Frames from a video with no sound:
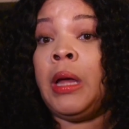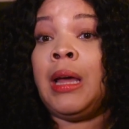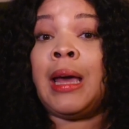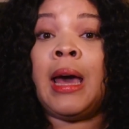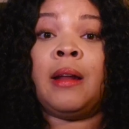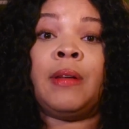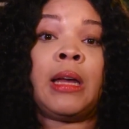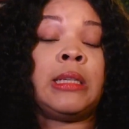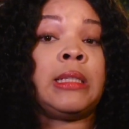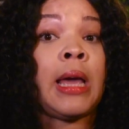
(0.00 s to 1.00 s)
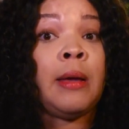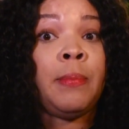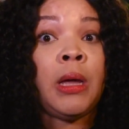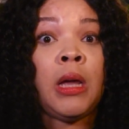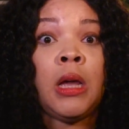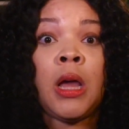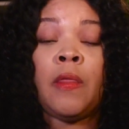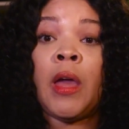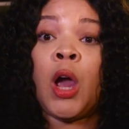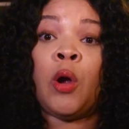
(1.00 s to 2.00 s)
and kind of like escaping.
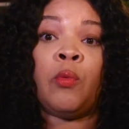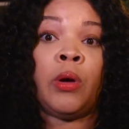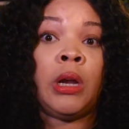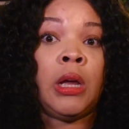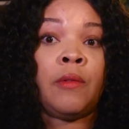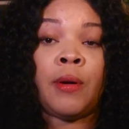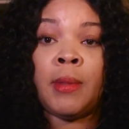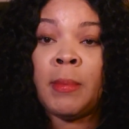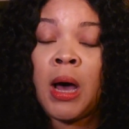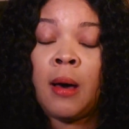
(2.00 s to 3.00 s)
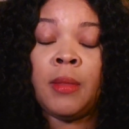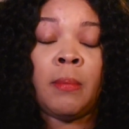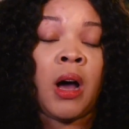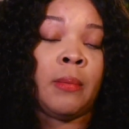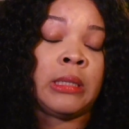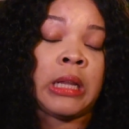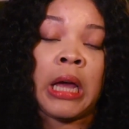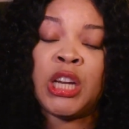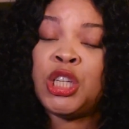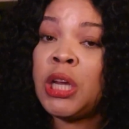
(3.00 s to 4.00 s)
They are running from the mob. The mob is
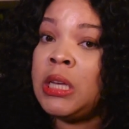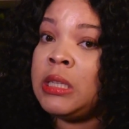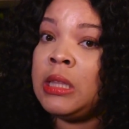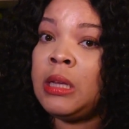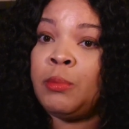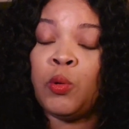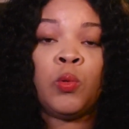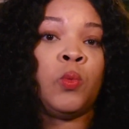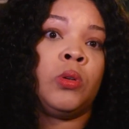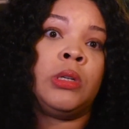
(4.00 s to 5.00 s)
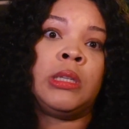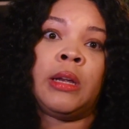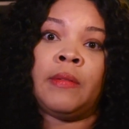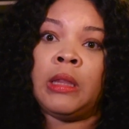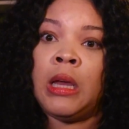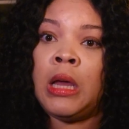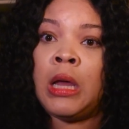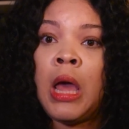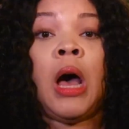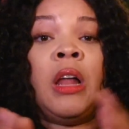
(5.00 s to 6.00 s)
like chasing them through the woods and
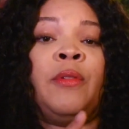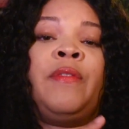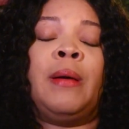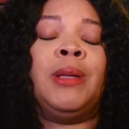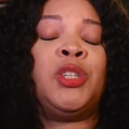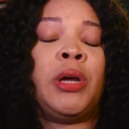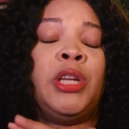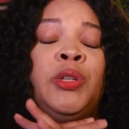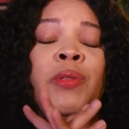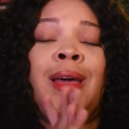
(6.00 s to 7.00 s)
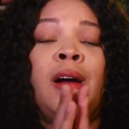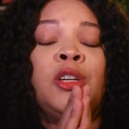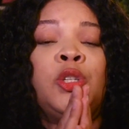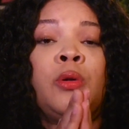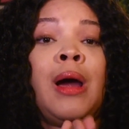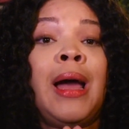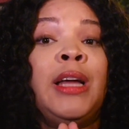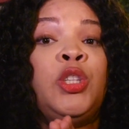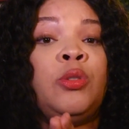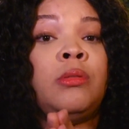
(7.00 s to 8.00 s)
everything. Oliver's family is trying to do, they are
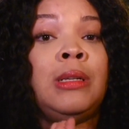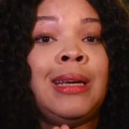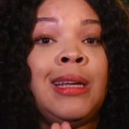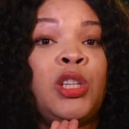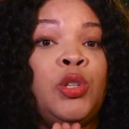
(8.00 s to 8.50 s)
trying to get